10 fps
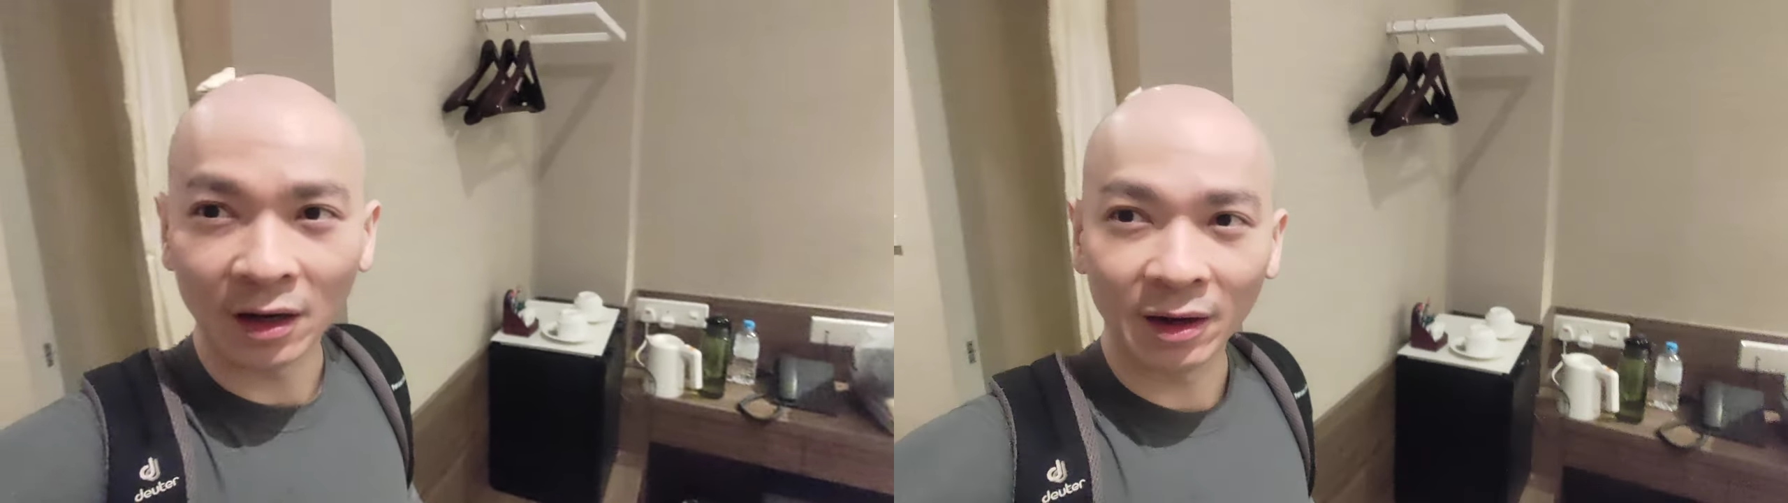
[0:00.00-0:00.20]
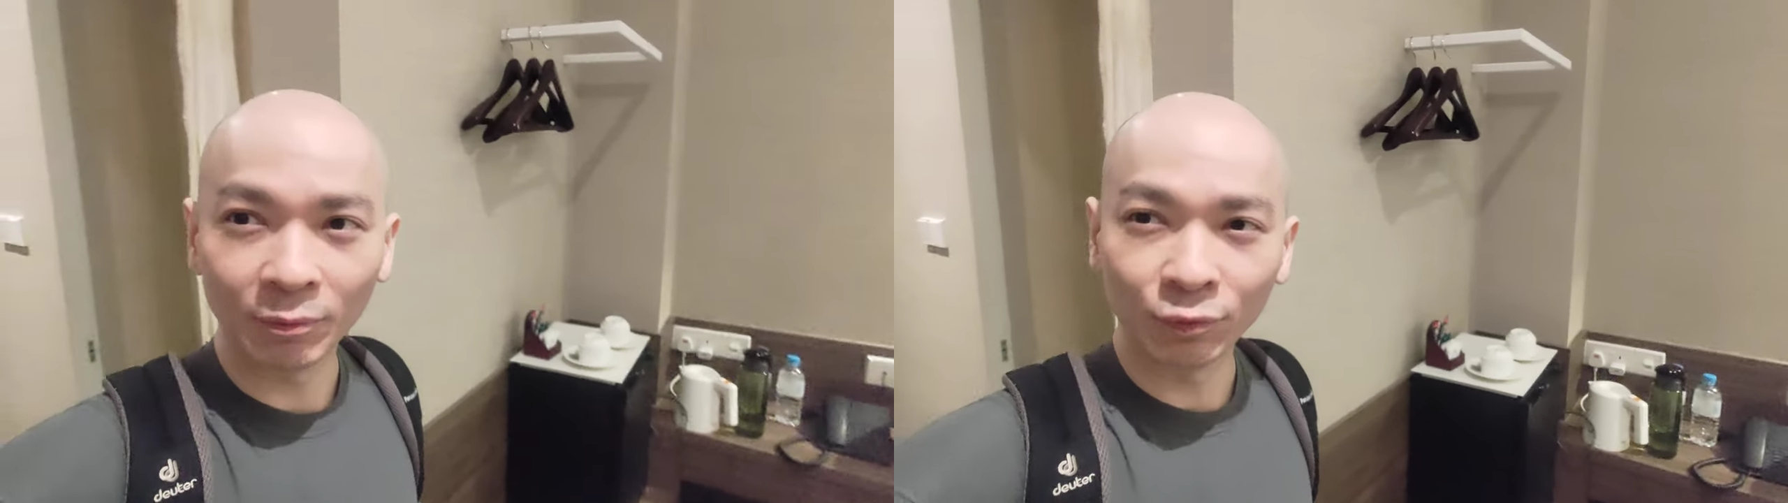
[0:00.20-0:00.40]

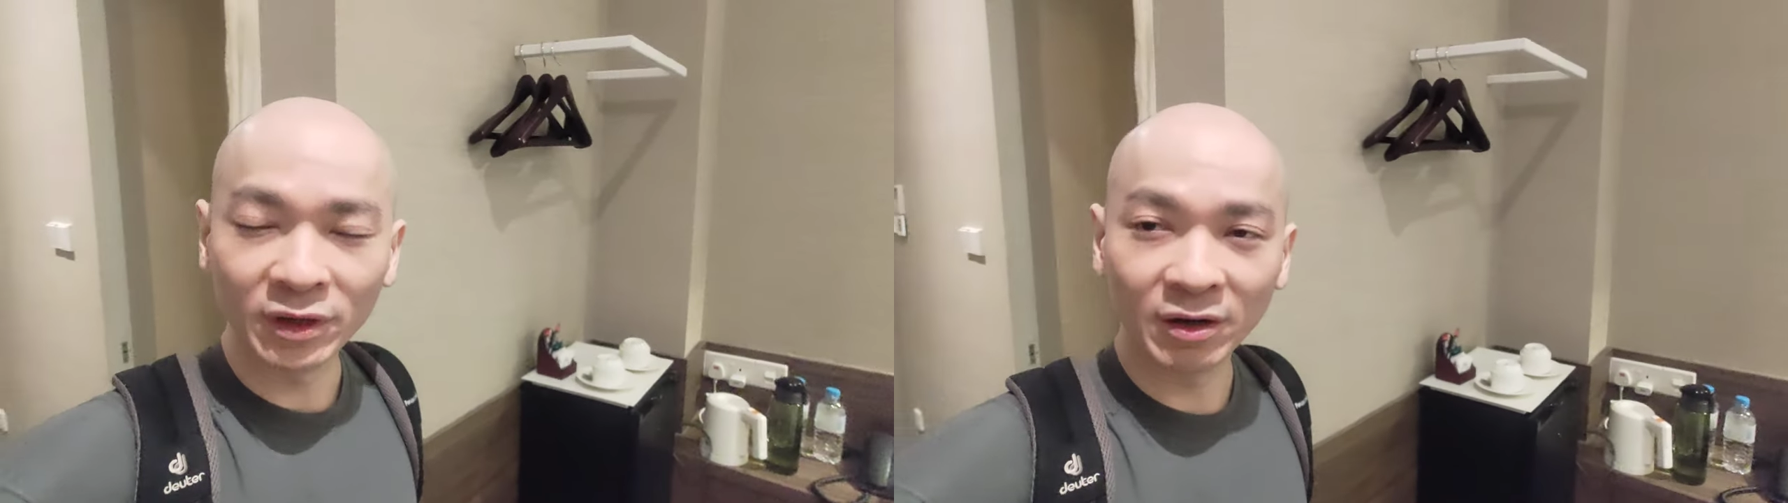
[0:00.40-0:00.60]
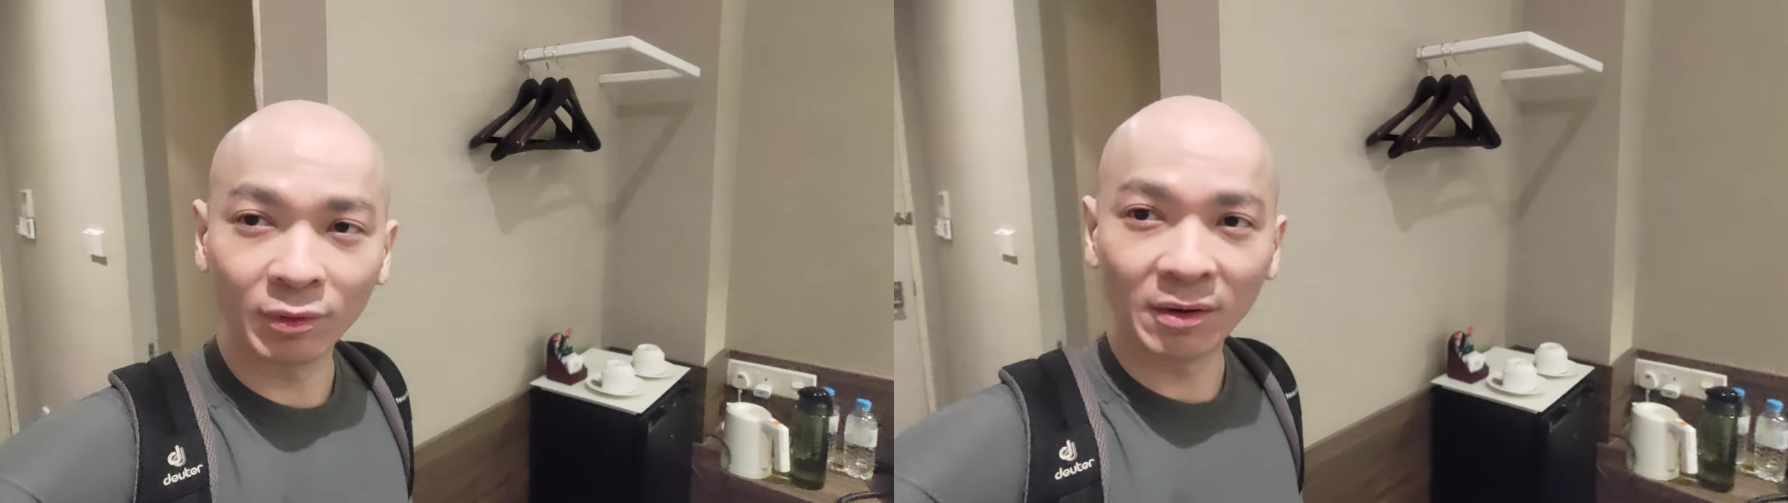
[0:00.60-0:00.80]
I'm
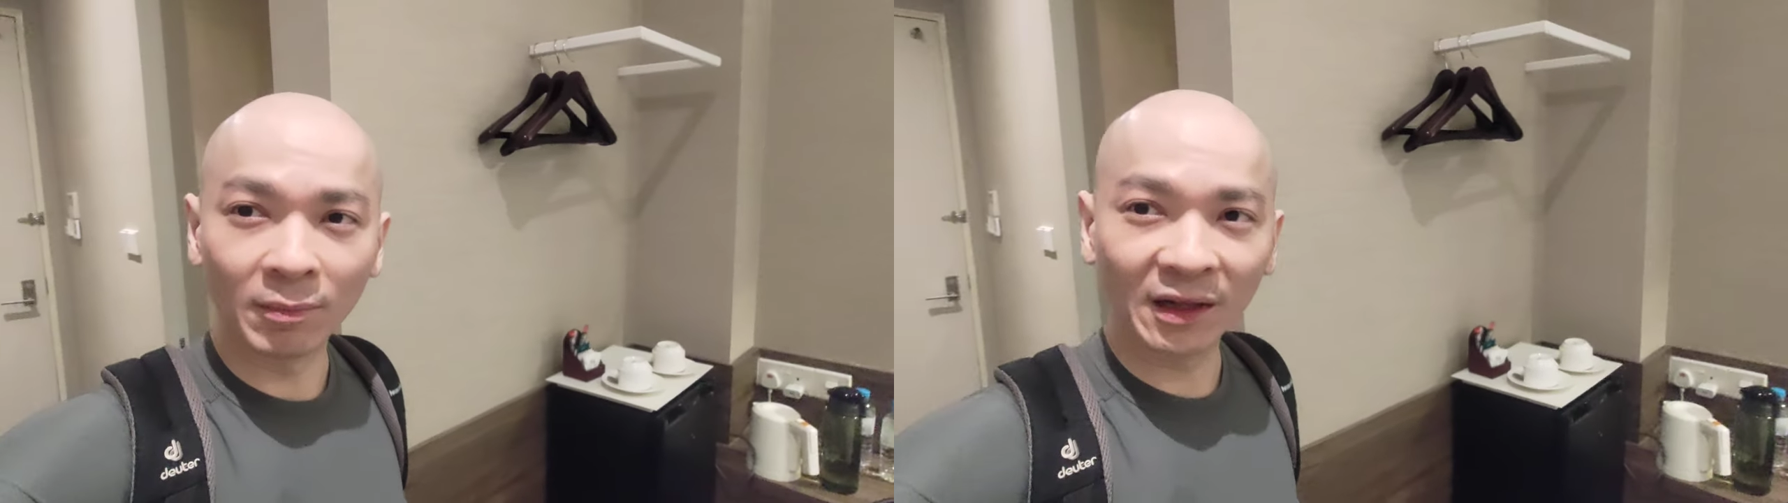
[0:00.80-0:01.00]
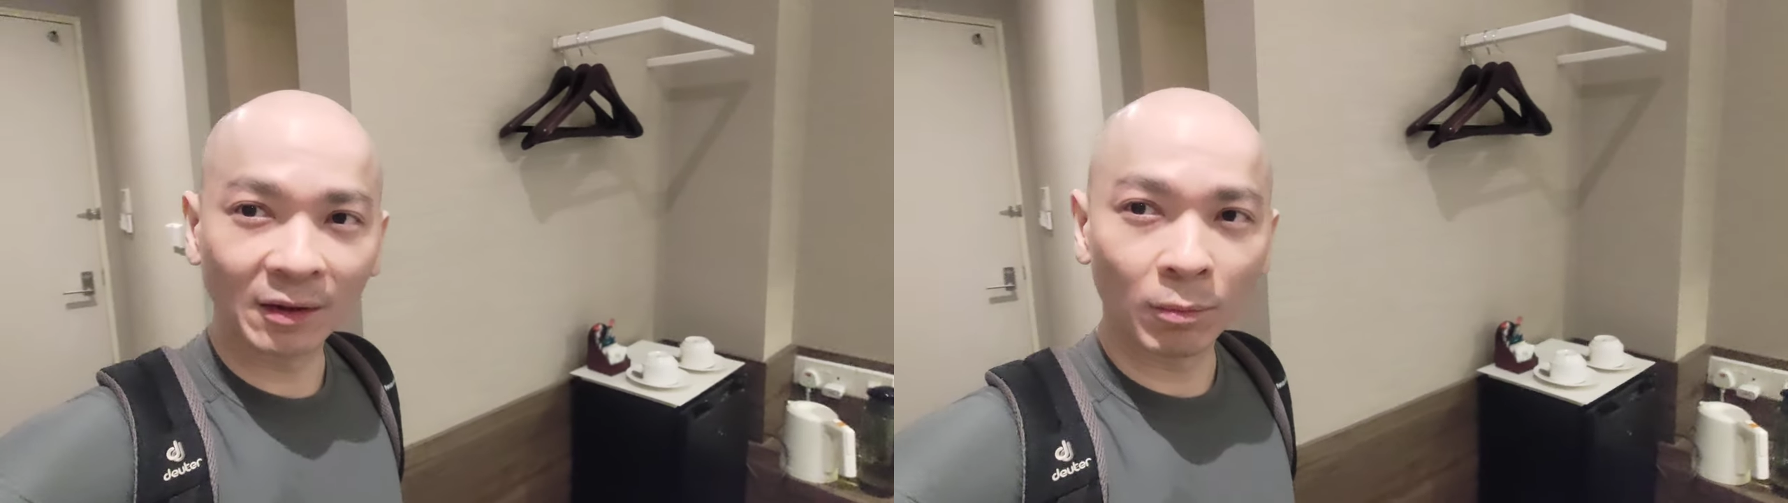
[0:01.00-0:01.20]
here with
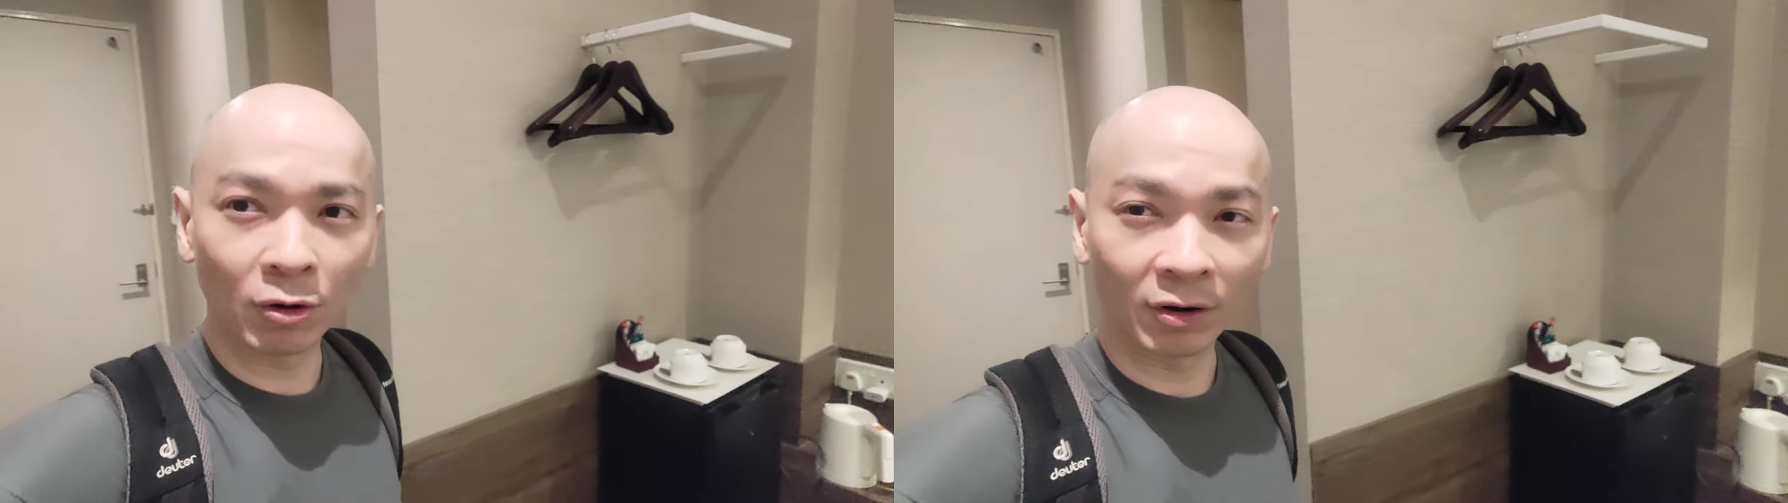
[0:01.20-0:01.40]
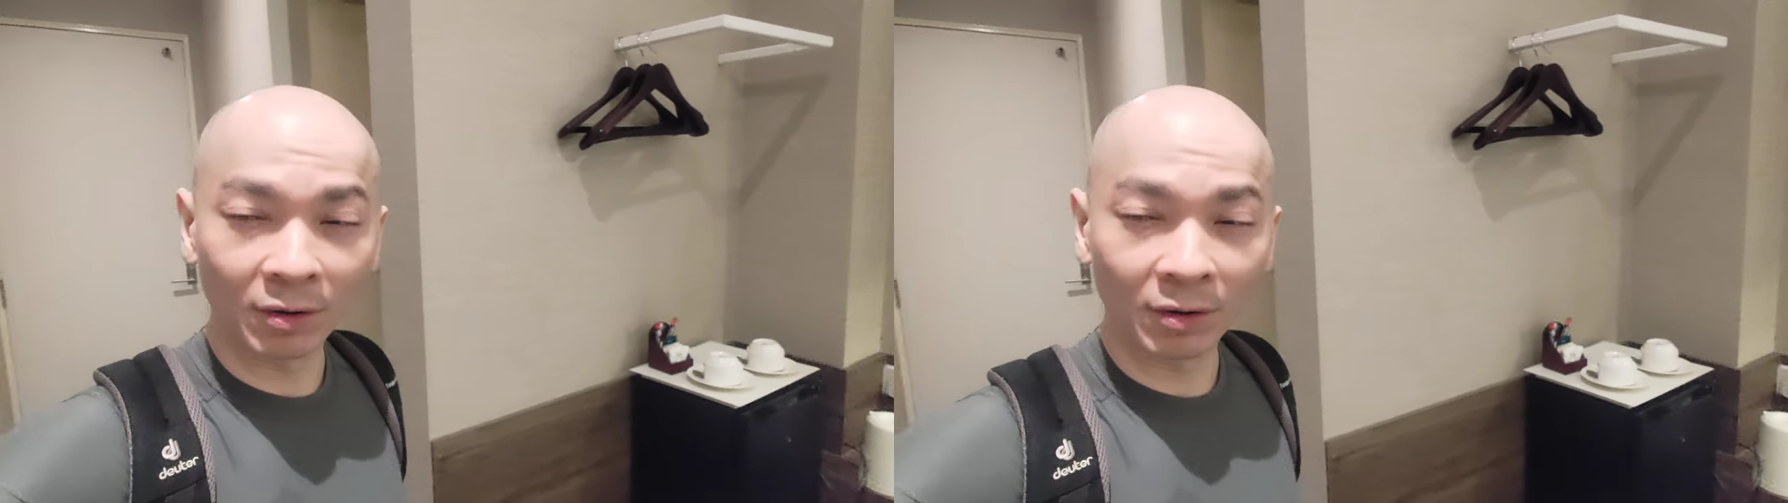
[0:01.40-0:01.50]
Metabon